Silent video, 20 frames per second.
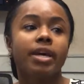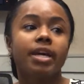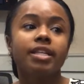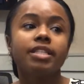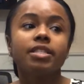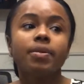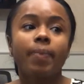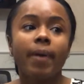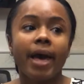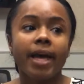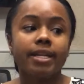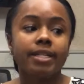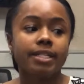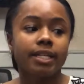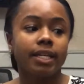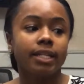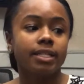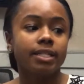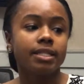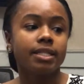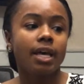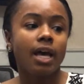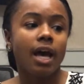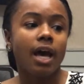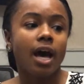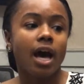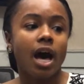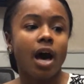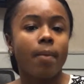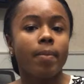independence,
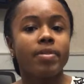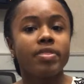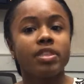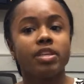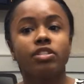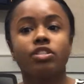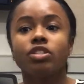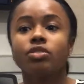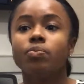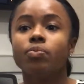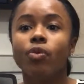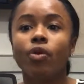and then just